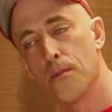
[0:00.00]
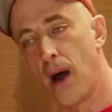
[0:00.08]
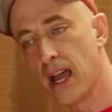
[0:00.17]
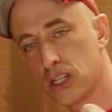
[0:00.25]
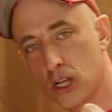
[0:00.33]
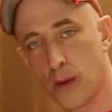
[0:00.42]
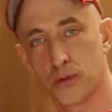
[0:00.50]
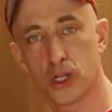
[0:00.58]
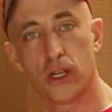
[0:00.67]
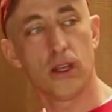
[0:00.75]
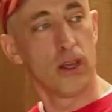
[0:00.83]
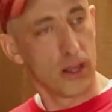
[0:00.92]
My
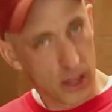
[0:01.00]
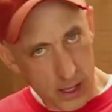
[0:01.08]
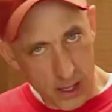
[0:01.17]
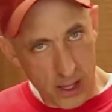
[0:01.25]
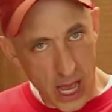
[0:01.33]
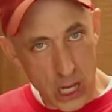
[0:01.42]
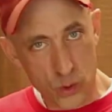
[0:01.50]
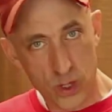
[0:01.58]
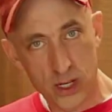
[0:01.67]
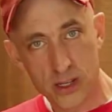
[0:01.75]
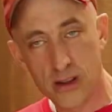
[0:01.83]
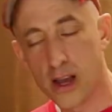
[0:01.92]
assumption, as we
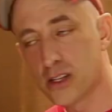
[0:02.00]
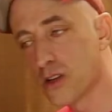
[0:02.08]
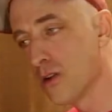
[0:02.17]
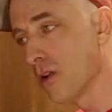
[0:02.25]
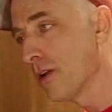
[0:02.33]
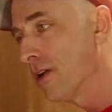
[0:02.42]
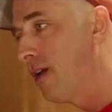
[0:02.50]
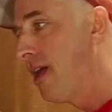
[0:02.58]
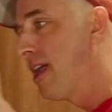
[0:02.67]
discussed earlier,